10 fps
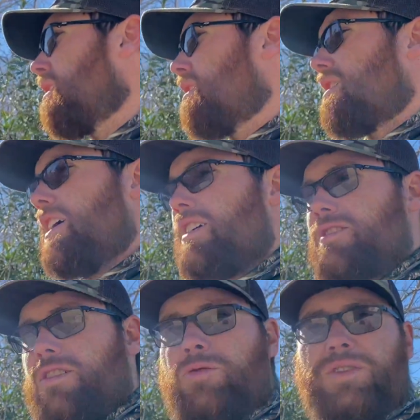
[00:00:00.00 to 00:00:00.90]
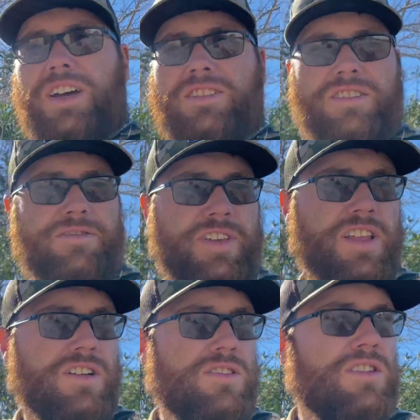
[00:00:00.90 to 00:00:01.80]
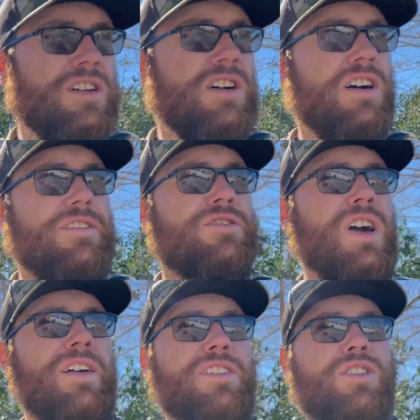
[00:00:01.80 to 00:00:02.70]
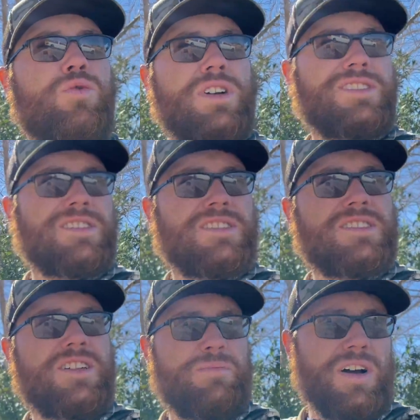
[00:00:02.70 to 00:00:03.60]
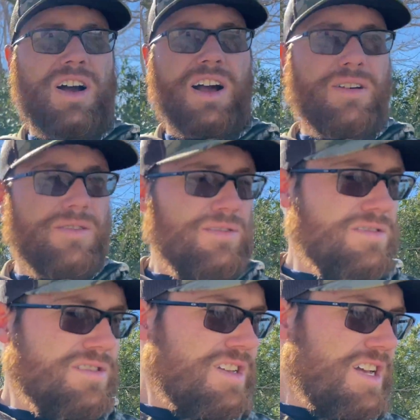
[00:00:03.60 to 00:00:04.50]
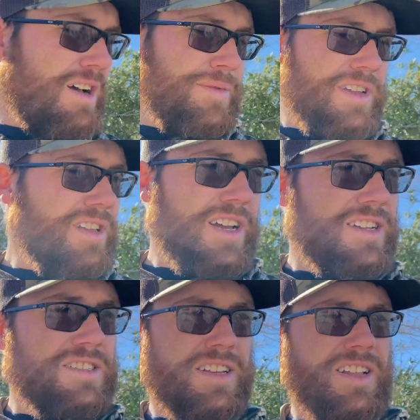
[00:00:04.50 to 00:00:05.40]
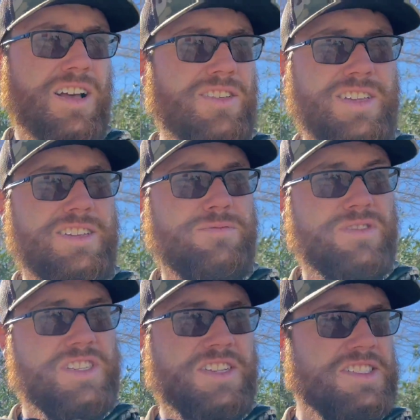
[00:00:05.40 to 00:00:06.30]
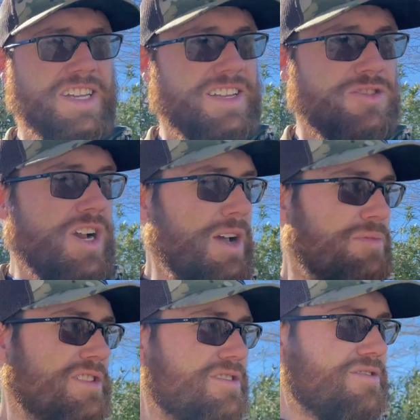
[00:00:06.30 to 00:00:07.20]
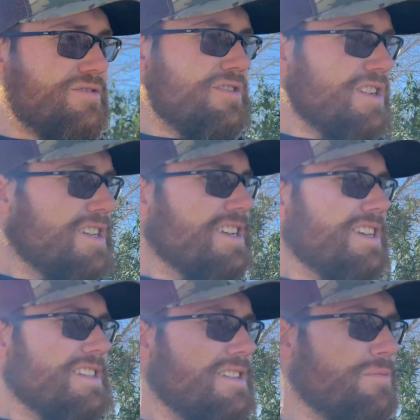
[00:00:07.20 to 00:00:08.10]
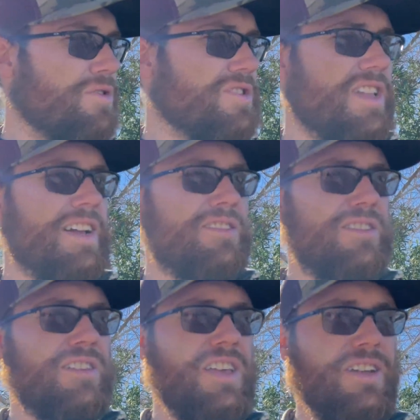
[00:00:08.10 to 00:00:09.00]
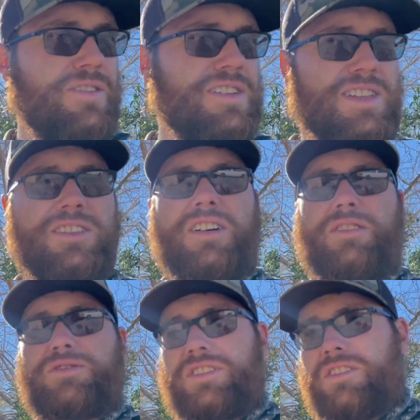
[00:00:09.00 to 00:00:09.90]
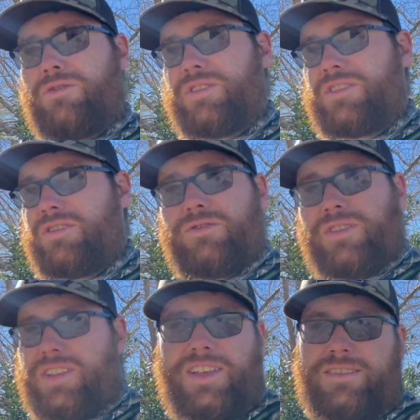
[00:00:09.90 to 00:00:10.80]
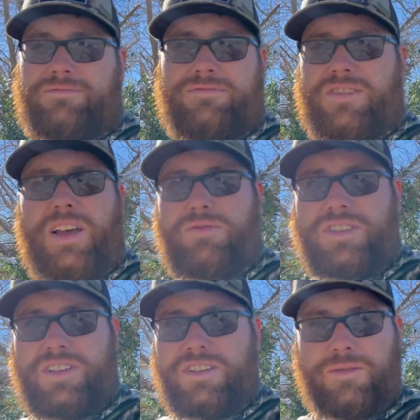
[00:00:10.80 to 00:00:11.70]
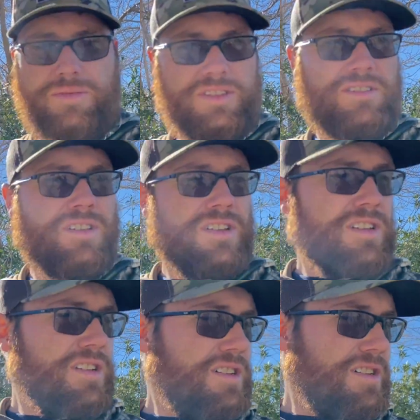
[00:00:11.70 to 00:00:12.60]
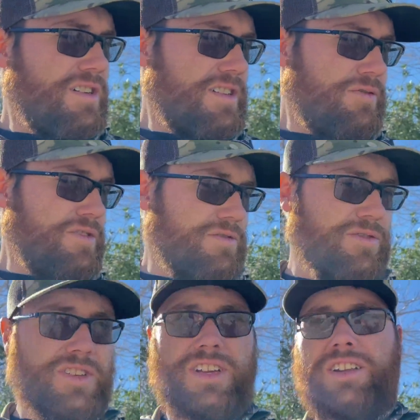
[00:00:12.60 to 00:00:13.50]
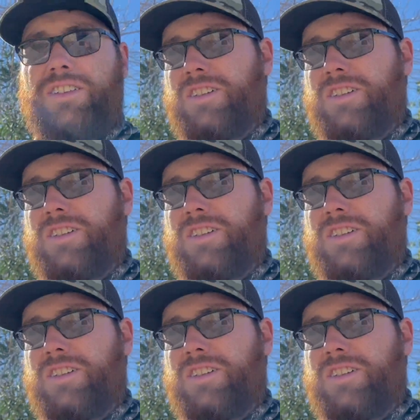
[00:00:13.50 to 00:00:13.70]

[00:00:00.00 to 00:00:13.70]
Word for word: Yeah, so I hope you guys liked the video. Uh, if you have any questions about how, I mean, like I said, all I did was just stick a trap into the most likely areas I thought he was going to go into, and then that was it. I mean, uh, there wasn't really anything